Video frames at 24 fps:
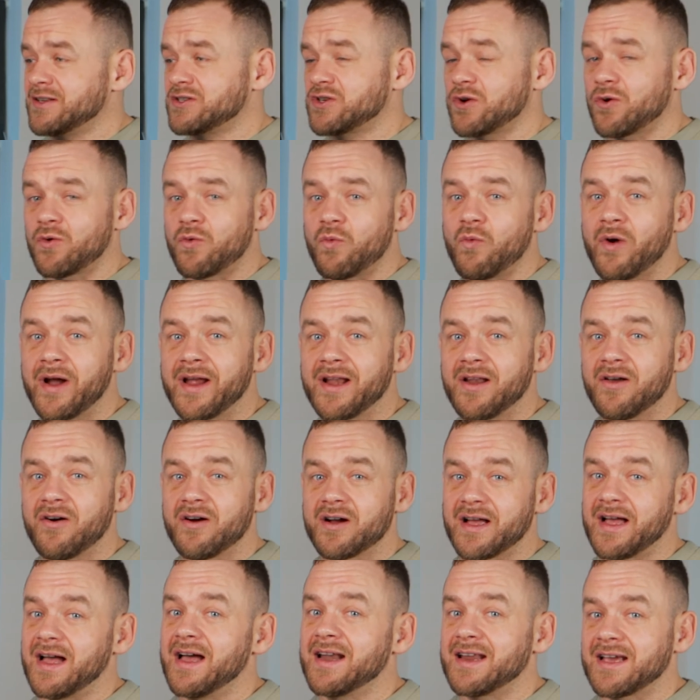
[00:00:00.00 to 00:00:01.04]
It took way
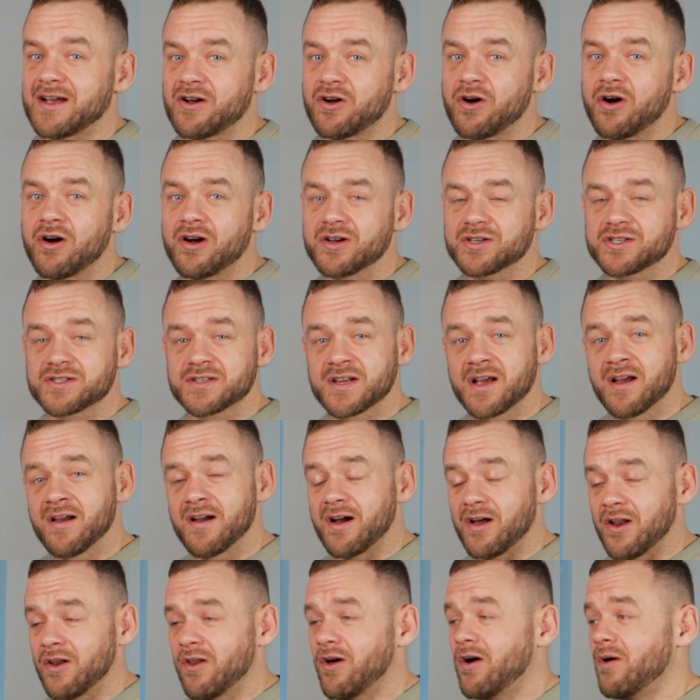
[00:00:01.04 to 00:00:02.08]
longer and it cost
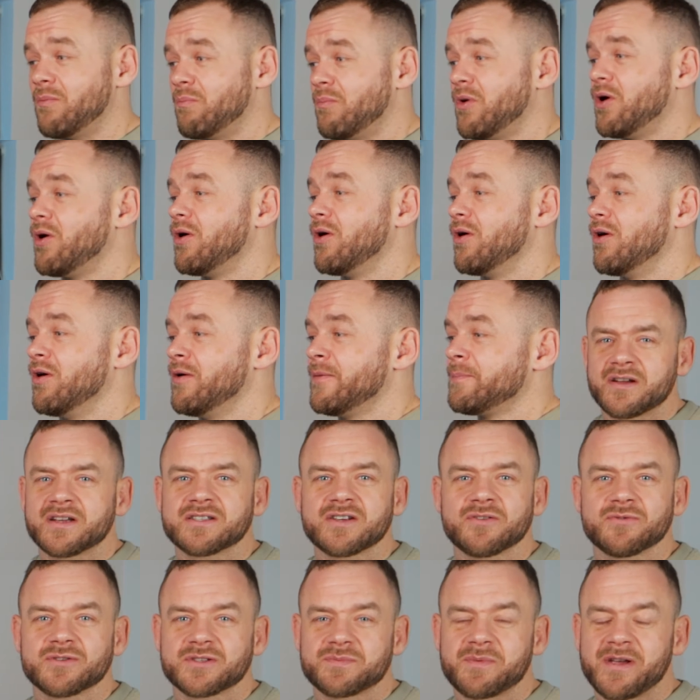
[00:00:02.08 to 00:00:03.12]
a lot more
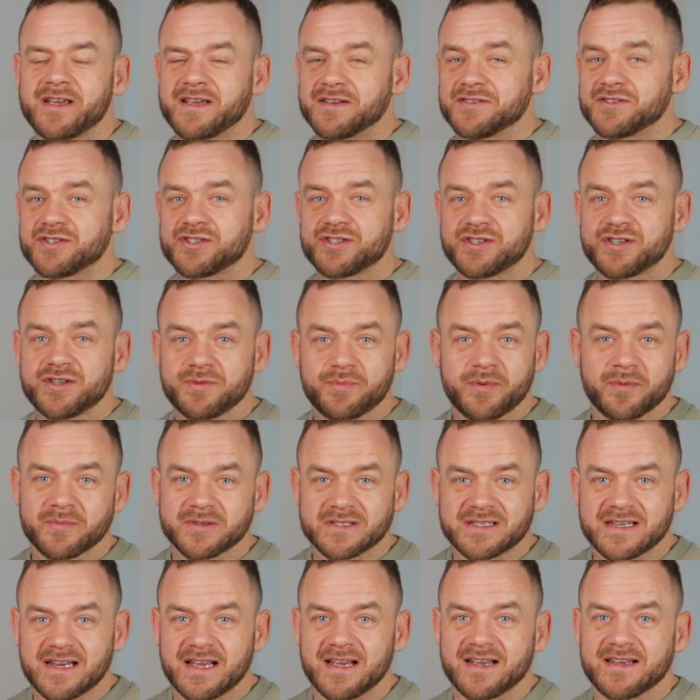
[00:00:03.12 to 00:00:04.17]
because I was making stupid
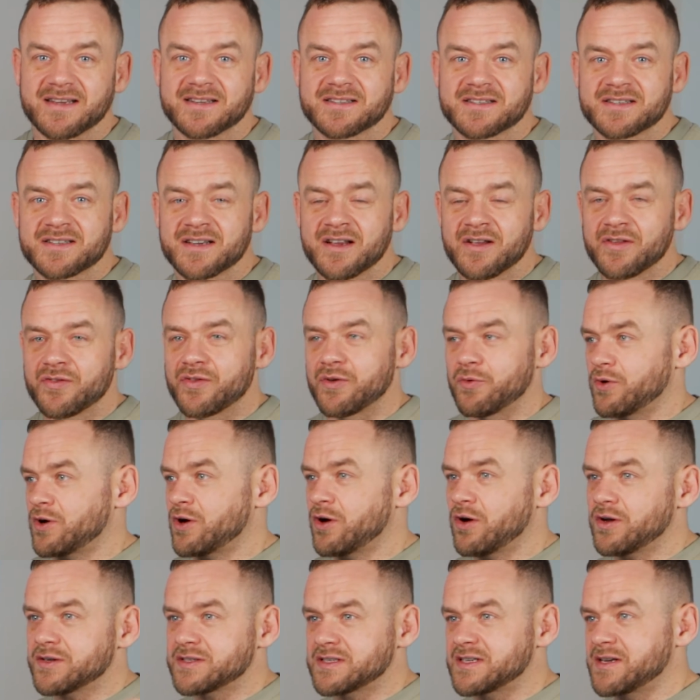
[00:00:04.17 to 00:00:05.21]
mistakes that were
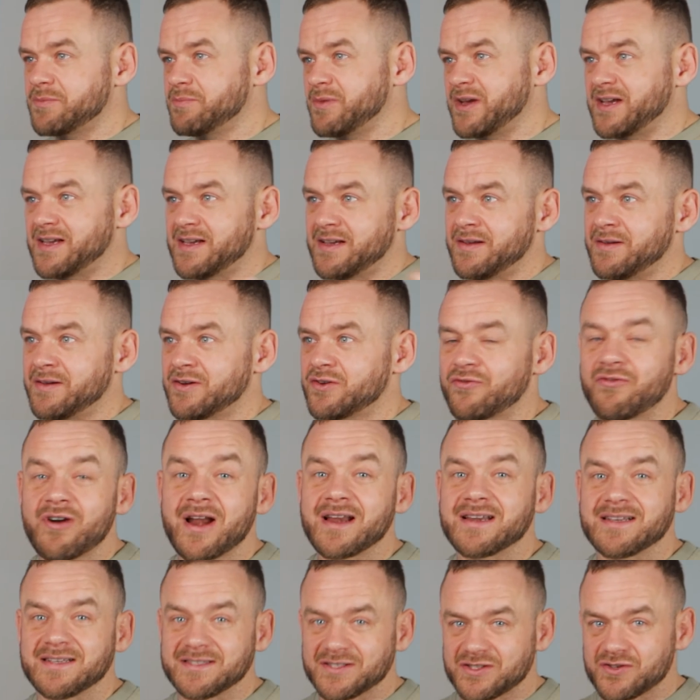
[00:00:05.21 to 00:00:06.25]
costing me
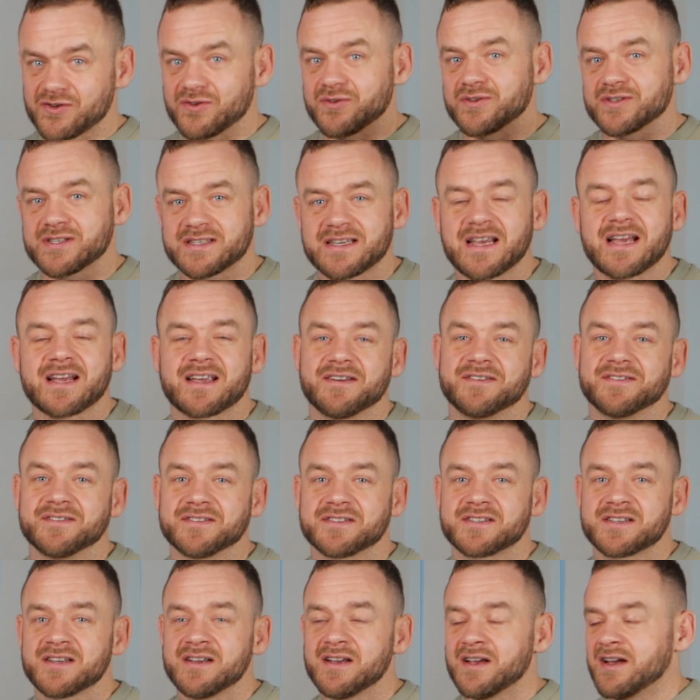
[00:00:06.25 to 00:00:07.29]
credits or
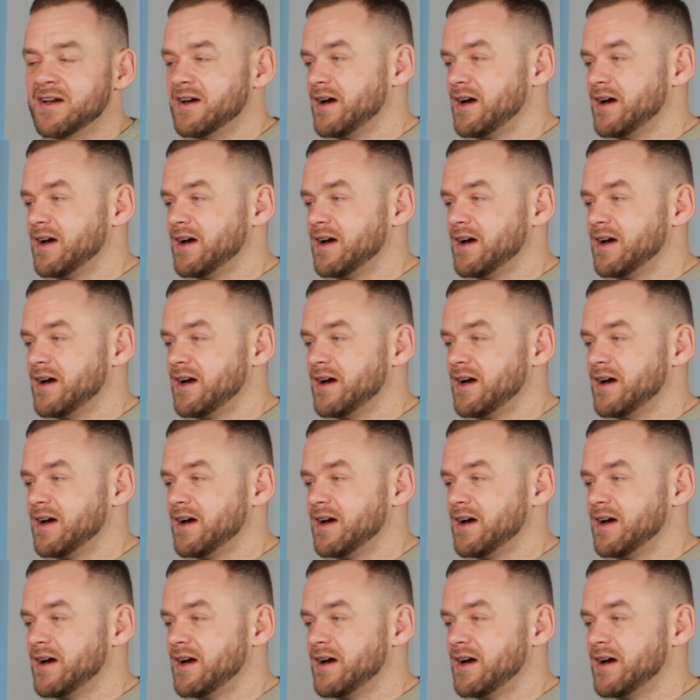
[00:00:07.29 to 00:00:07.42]
seconds.